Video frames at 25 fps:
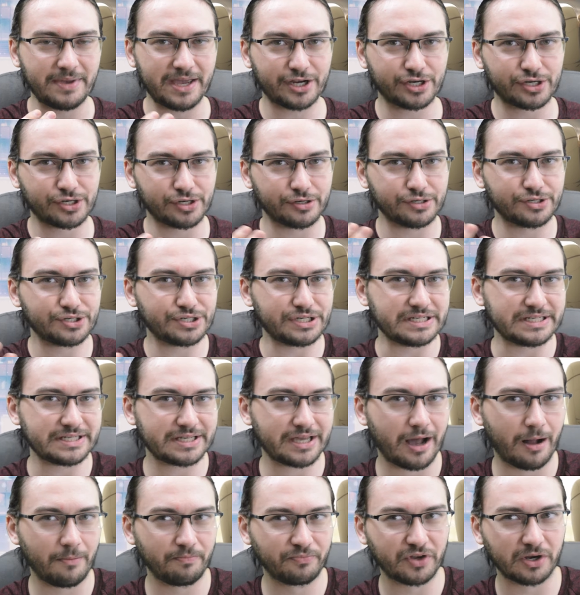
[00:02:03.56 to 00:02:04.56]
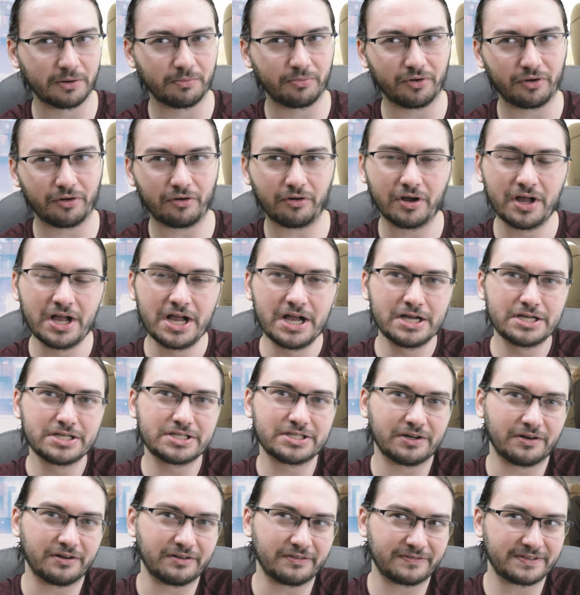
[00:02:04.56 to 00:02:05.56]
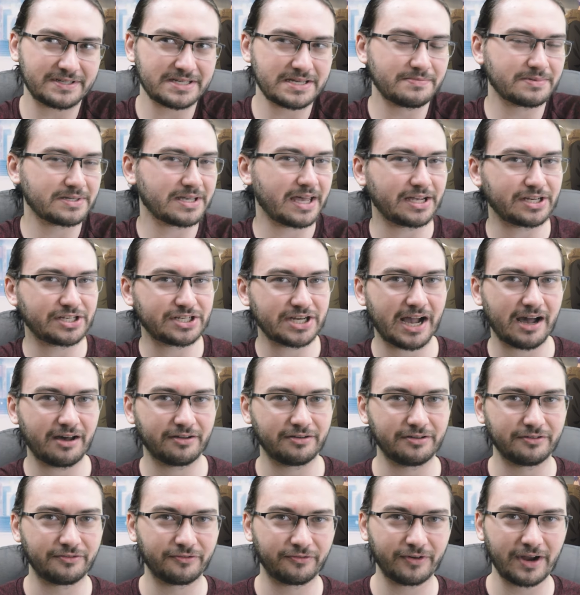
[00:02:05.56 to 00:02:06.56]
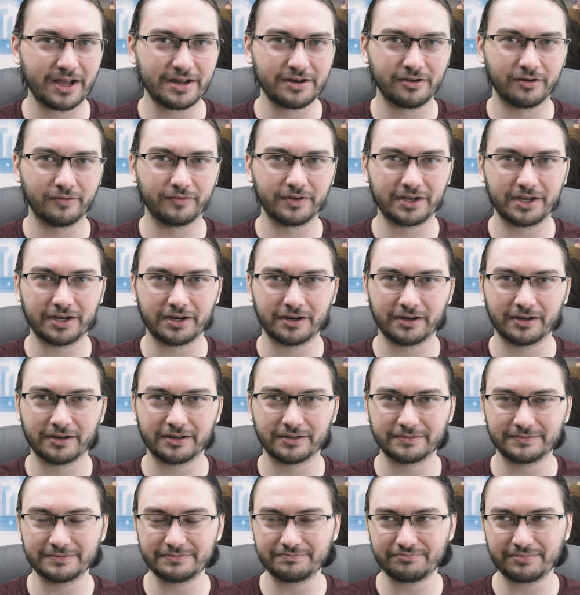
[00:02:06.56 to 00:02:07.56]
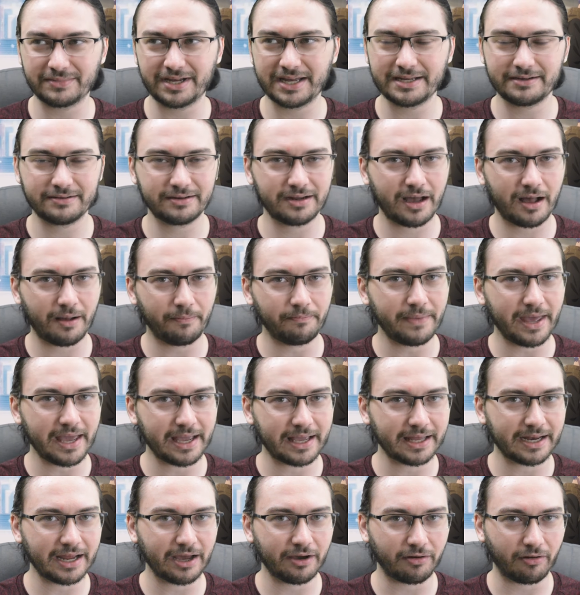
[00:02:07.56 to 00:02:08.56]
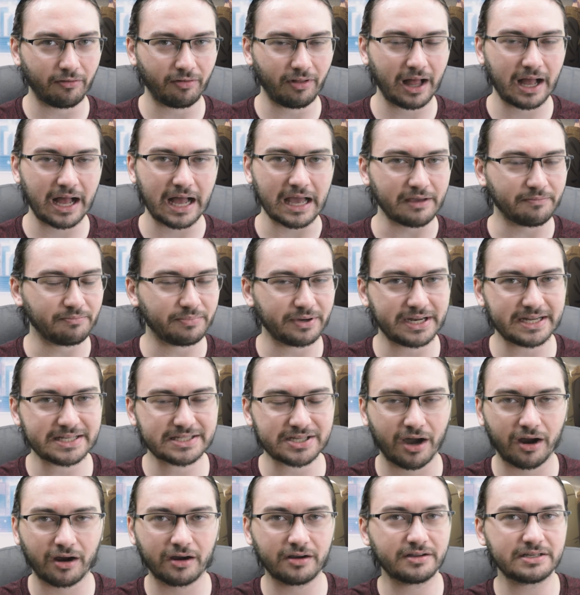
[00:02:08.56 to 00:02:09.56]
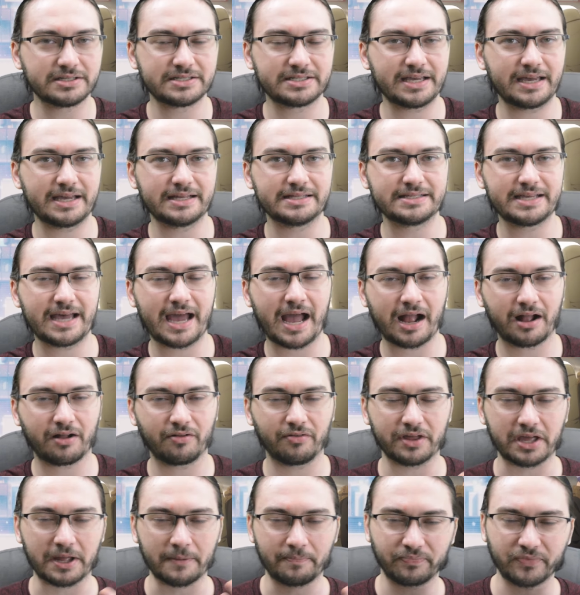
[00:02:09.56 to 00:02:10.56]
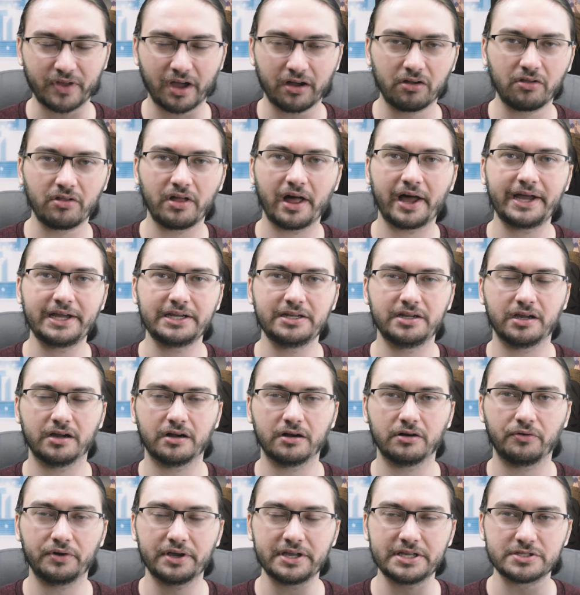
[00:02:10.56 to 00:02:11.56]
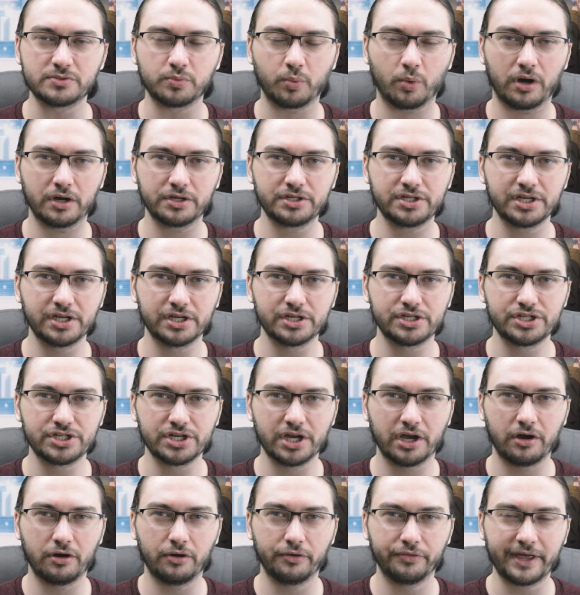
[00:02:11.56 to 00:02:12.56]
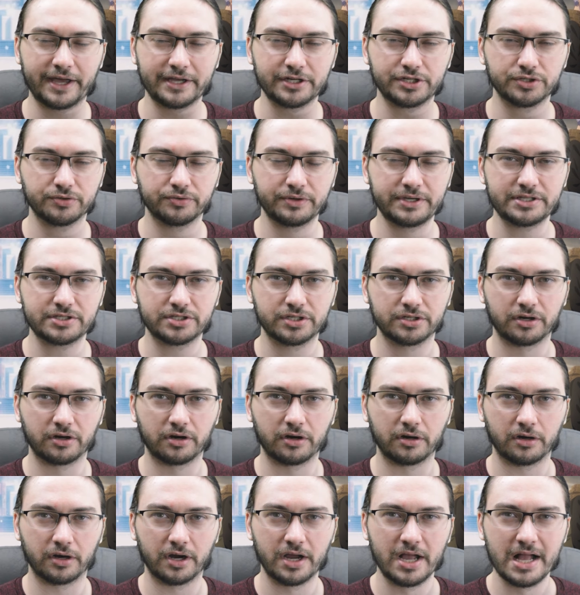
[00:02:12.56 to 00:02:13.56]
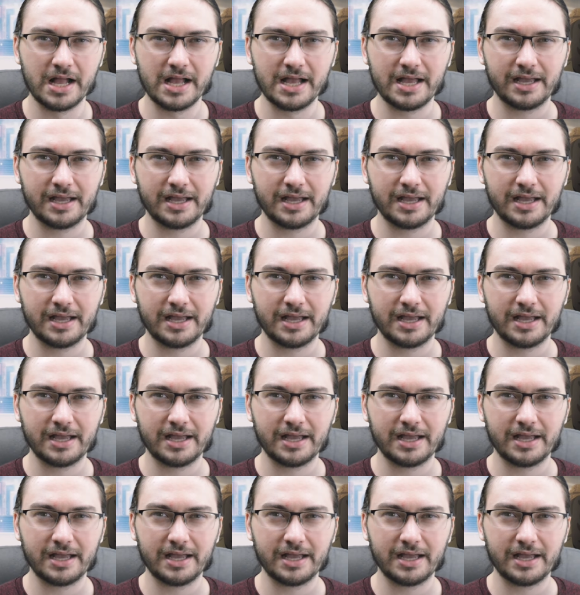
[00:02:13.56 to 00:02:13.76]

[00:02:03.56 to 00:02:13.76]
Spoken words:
make sure she's comfortable. So it seems like childhood friend over here might not make it out alive, but it's hard to say exactly. All I know is watching a show that treats her